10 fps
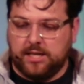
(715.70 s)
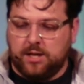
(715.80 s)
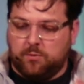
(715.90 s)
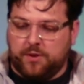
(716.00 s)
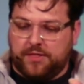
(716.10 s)

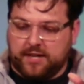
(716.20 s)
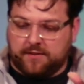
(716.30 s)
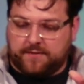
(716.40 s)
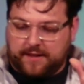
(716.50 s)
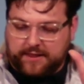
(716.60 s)
When we think
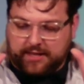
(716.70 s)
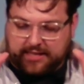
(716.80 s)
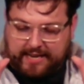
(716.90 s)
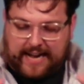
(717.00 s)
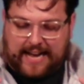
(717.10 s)
of the
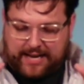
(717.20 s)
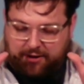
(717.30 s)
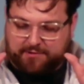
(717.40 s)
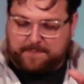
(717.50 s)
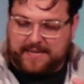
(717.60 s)
God
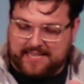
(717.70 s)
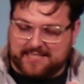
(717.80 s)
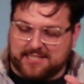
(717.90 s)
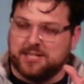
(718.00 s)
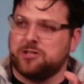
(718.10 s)
of peace,
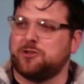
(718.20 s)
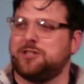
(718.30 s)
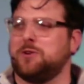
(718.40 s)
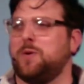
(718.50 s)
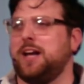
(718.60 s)
that's an
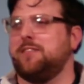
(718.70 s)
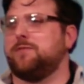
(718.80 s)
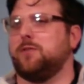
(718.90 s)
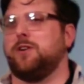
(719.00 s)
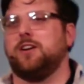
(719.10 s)
interesting way
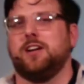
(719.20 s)
for